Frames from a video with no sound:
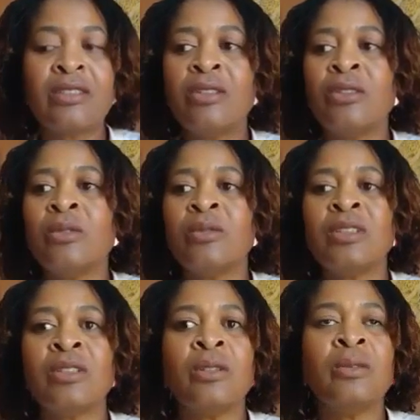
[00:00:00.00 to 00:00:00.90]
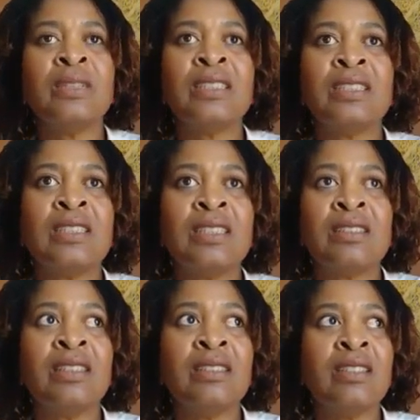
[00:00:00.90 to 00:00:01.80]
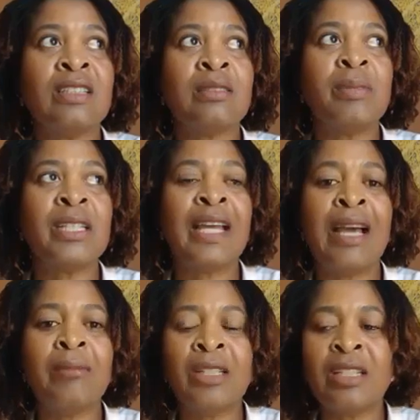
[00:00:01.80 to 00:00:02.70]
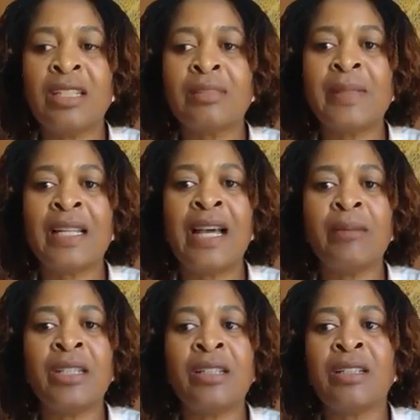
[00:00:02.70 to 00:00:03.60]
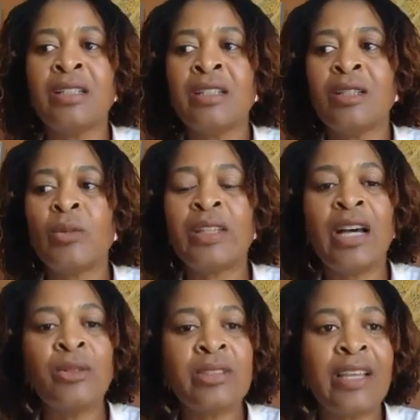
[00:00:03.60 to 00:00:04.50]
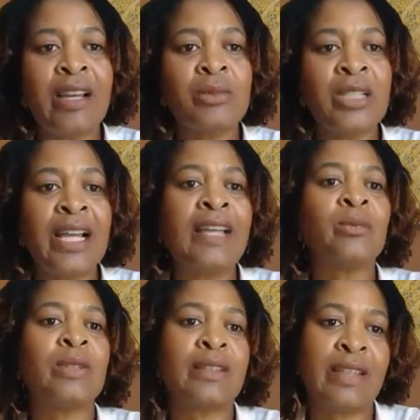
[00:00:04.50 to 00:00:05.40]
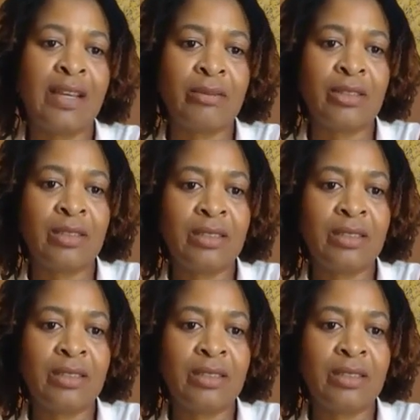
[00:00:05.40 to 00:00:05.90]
So, it's been happening. It's been happening without camera and with camera.